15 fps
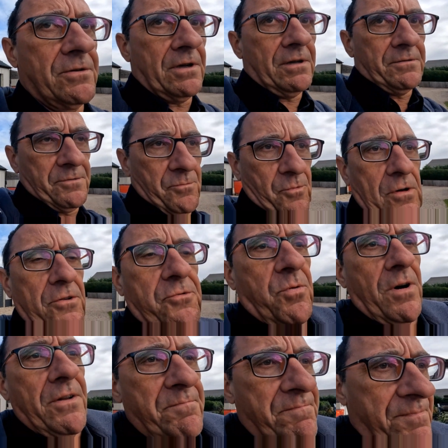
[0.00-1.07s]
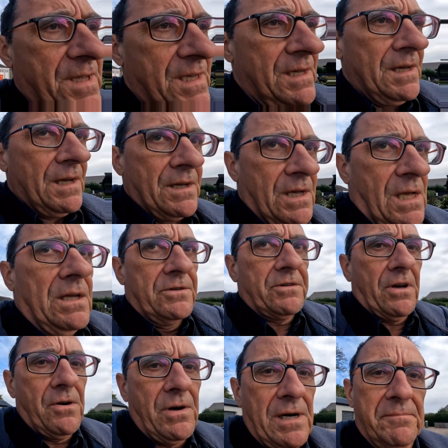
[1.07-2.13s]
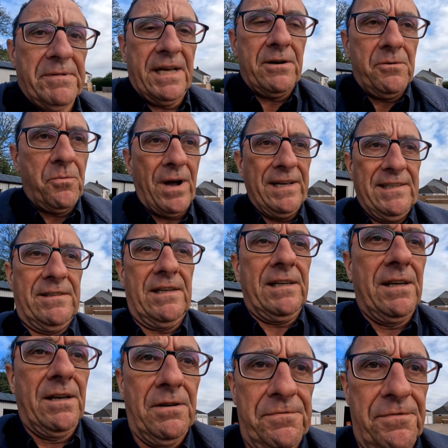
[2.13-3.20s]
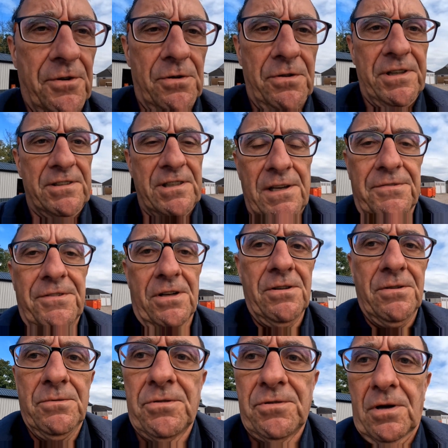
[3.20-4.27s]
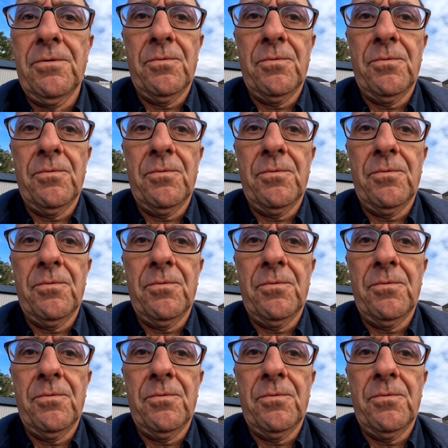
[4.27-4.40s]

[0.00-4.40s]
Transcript: look at what's what. So I'm now waiting for this afternoon's